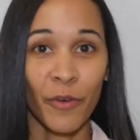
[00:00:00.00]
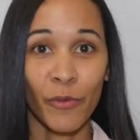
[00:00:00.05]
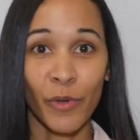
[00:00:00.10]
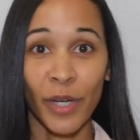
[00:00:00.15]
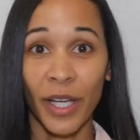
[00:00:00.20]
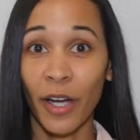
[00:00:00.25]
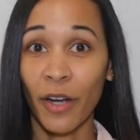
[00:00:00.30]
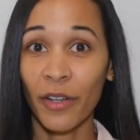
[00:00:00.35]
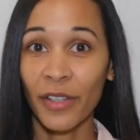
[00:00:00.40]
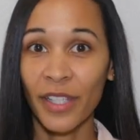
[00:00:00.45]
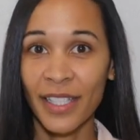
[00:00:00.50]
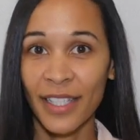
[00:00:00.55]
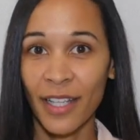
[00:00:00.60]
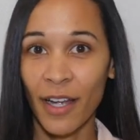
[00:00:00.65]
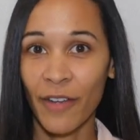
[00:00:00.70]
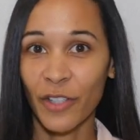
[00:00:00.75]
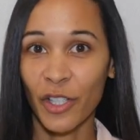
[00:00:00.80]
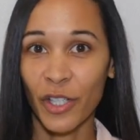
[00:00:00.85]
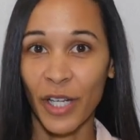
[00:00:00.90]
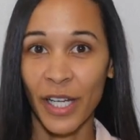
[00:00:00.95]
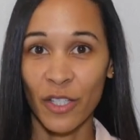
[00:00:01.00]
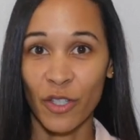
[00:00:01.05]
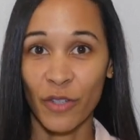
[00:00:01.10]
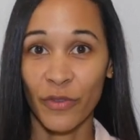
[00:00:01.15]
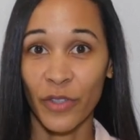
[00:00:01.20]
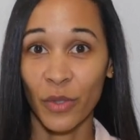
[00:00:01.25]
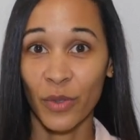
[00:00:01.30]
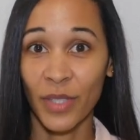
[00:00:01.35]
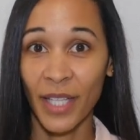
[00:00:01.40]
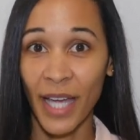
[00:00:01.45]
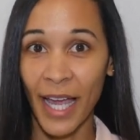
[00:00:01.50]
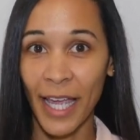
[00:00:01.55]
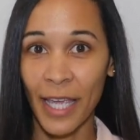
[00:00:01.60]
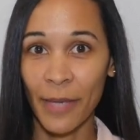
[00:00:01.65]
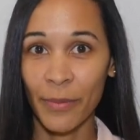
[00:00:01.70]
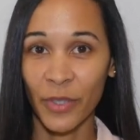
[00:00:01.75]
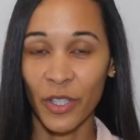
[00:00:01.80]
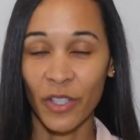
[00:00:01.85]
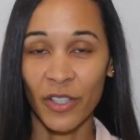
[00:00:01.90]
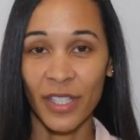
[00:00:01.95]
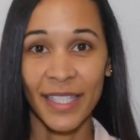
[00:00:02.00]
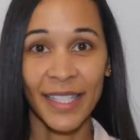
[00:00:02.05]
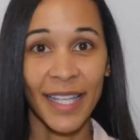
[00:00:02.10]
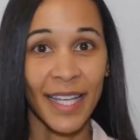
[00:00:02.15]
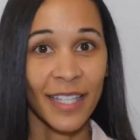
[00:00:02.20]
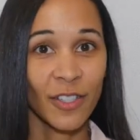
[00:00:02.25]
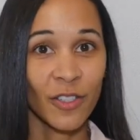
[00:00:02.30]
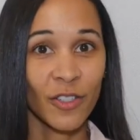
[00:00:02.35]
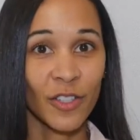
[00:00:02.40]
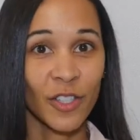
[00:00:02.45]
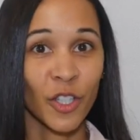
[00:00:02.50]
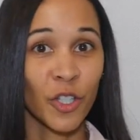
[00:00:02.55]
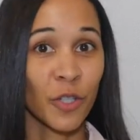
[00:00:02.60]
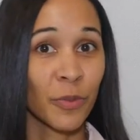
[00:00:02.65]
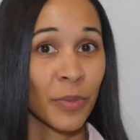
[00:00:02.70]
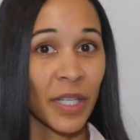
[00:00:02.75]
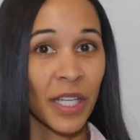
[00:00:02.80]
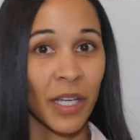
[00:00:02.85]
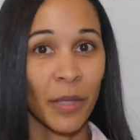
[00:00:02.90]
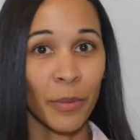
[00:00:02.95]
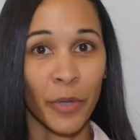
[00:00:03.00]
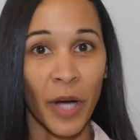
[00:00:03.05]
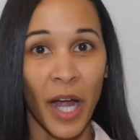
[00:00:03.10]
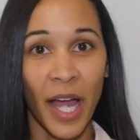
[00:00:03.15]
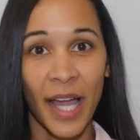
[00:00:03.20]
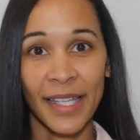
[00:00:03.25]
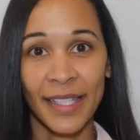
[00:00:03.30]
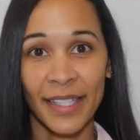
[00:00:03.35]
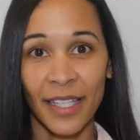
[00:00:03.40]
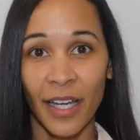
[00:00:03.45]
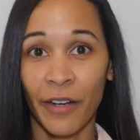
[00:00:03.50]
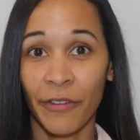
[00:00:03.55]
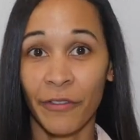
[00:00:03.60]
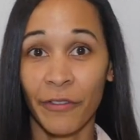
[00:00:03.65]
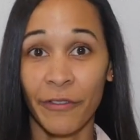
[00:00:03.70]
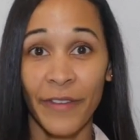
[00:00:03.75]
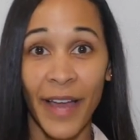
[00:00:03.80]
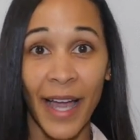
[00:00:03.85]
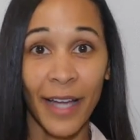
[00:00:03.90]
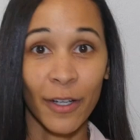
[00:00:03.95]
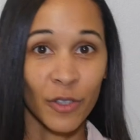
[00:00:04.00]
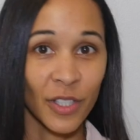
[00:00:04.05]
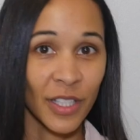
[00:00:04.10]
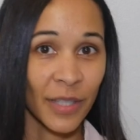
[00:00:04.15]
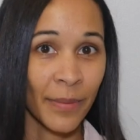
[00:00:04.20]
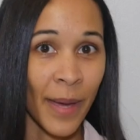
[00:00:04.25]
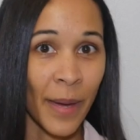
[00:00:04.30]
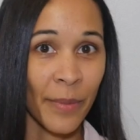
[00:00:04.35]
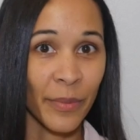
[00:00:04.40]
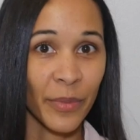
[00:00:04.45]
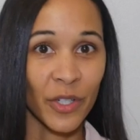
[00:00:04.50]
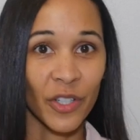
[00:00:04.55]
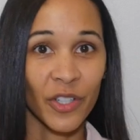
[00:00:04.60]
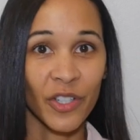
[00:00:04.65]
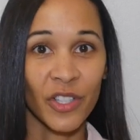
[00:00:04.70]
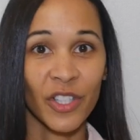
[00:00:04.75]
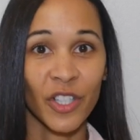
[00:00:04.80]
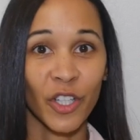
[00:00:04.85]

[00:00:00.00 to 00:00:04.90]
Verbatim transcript: Regardless of your interview type, your assessors could be comprised of faculty members,